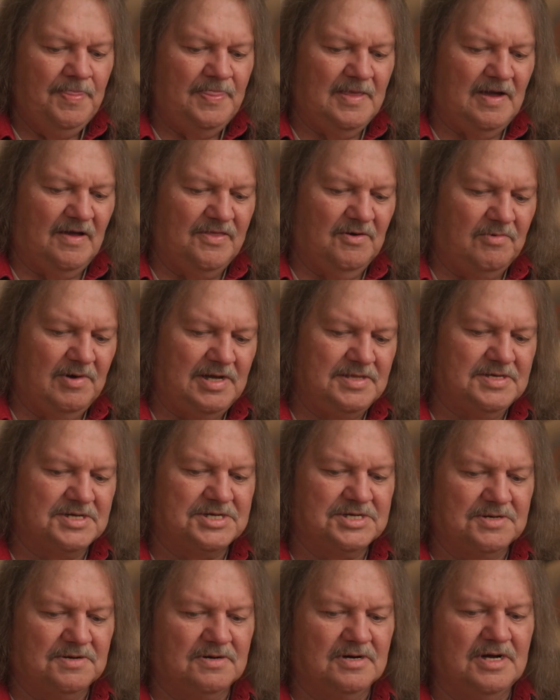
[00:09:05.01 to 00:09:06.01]
Now, the way the
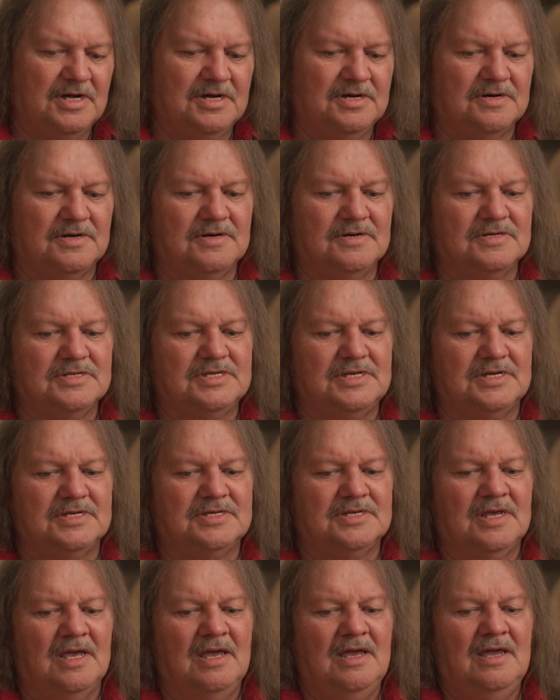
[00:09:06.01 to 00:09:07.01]
story goes
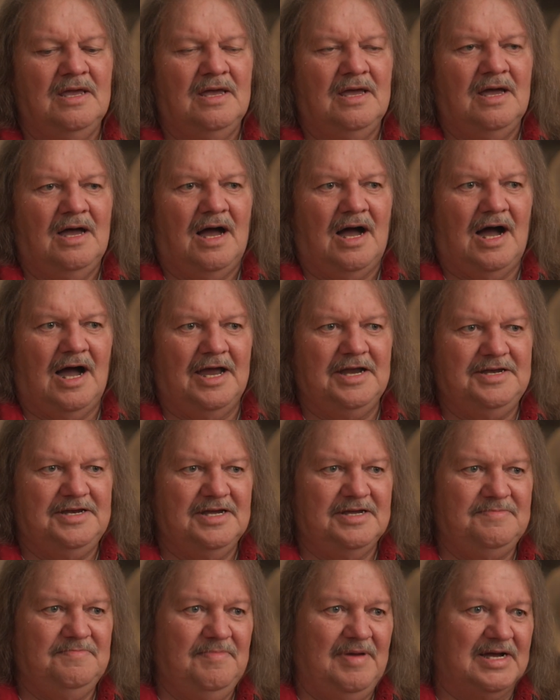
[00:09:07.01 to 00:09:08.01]
is I
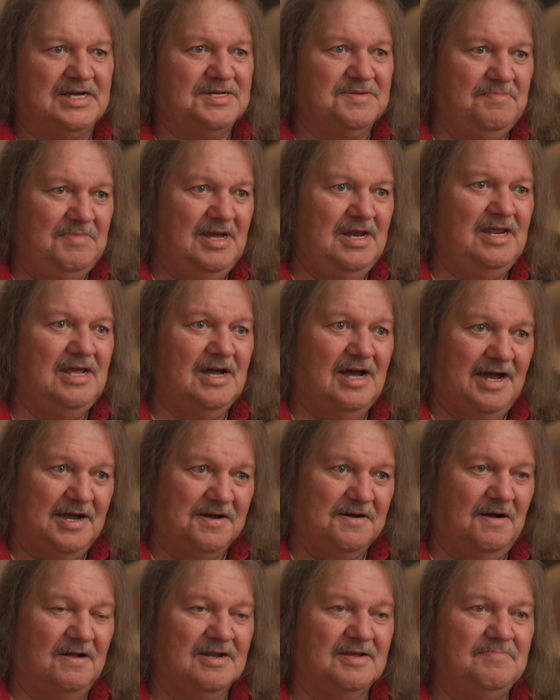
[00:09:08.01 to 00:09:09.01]
did mixed media, I
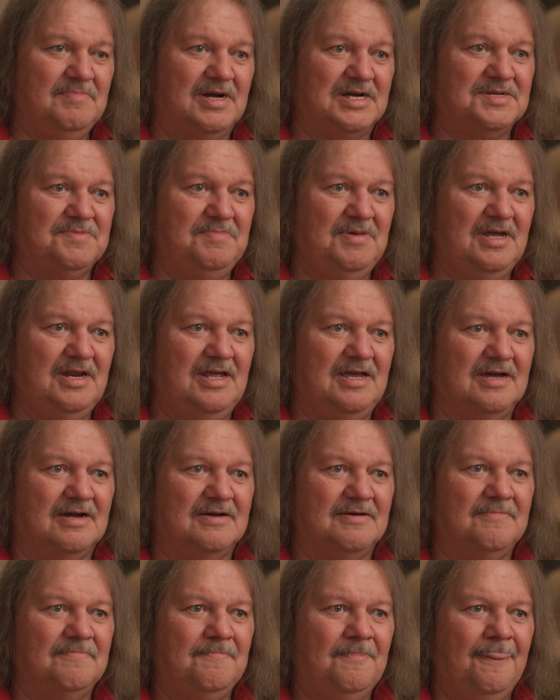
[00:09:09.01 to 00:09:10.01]
called it mixed media.
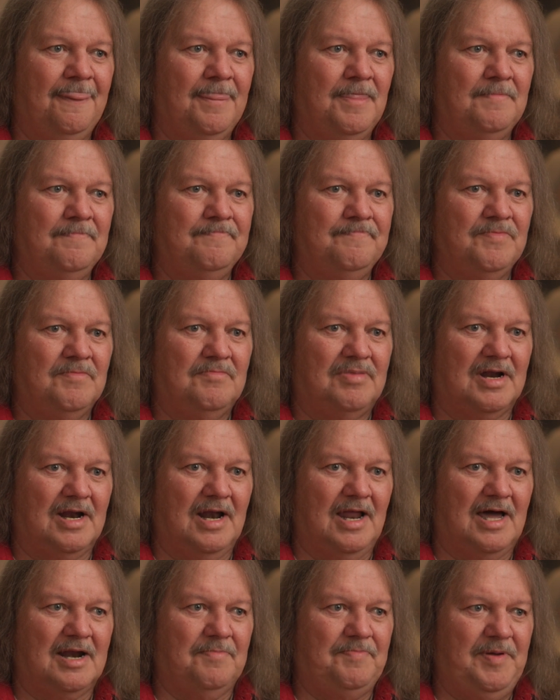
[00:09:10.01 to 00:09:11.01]
But a
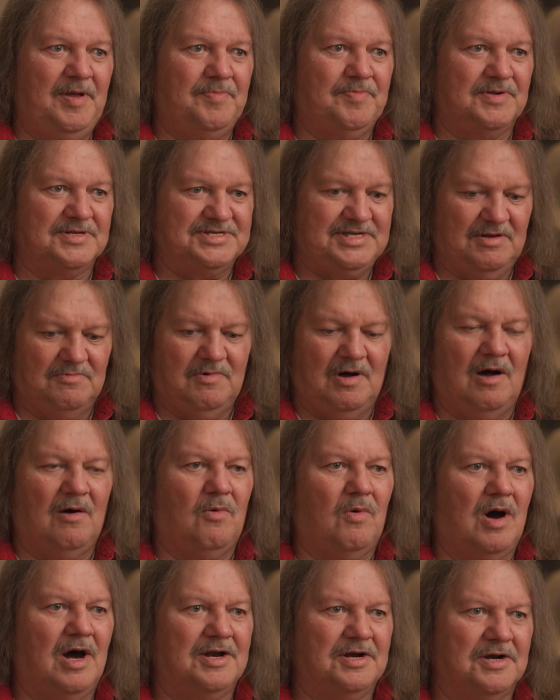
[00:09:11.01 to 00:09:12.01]
lot of people said, well,
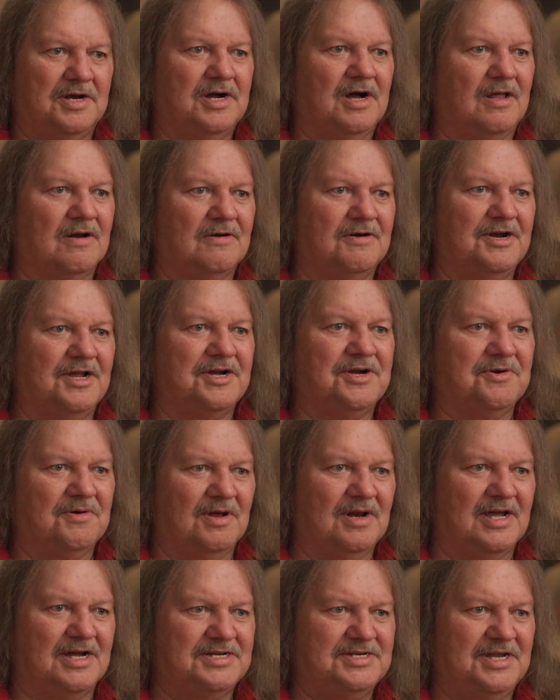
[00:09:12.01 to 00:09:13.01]
watercolor and
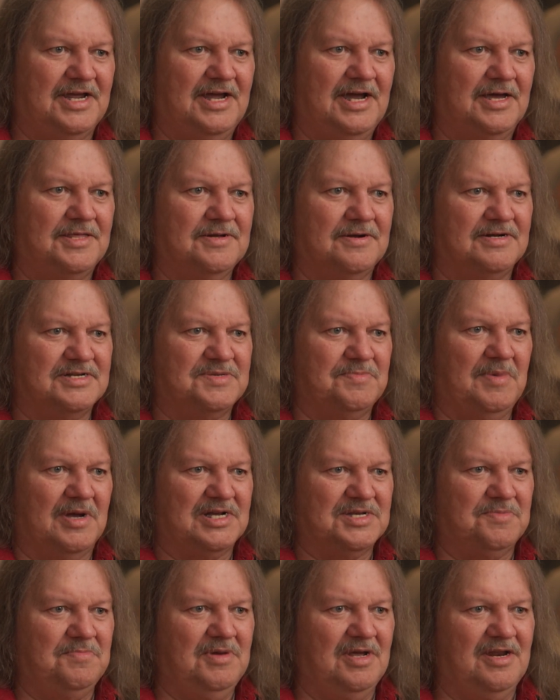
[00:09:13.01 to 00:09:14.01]
acrylic together is
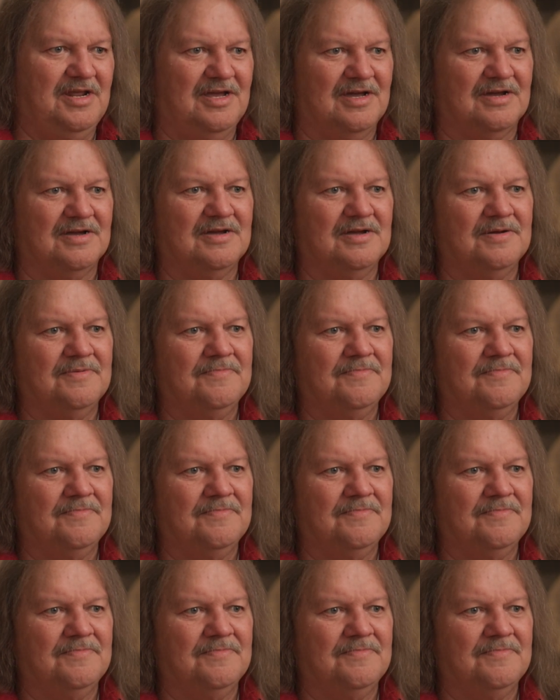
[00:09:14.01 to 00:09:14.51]
mixed media.